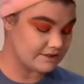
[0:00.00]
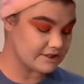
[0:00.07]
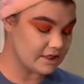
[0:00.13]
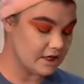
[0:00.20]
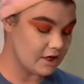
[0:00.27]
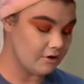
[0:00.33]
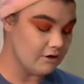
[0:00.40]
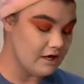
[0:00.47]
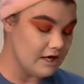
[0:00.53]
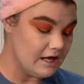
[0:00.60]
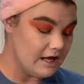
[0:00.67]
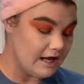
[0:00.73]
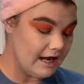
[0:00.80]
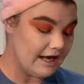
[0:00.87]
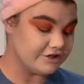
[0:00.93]
so
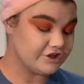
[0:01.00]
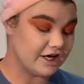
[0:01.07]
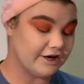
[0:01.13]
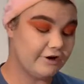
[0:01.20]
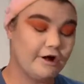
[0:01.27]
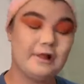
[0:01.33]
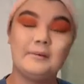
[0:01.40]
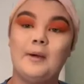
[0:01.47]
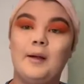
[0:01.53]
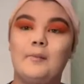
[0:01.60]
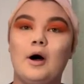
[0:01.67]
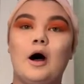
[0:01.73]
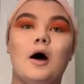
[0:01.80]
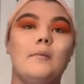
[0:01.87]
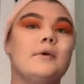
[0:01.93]
I tried calling my
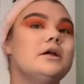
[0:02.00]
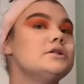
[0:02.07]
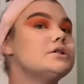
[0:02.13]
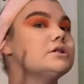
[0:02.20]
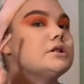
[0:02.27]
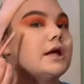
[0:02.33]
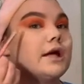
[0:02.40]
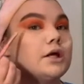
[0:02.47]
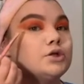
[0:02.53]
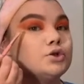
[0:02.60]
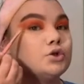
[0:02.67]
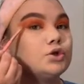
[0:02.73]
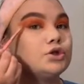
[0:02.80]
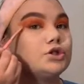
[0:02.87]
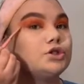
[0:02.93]
mom, and she's like,
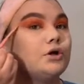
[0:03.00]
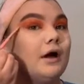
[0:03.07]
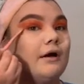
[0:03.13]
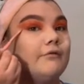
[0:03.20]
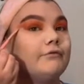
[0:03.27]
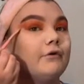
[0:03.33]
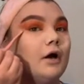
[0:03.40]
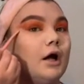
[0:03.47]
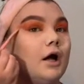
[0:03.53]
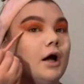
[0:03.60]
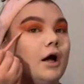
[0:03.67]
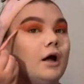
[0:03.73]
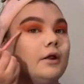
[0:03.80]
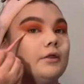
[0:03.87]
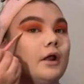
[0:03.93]
did you have
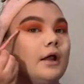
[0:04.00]
fun?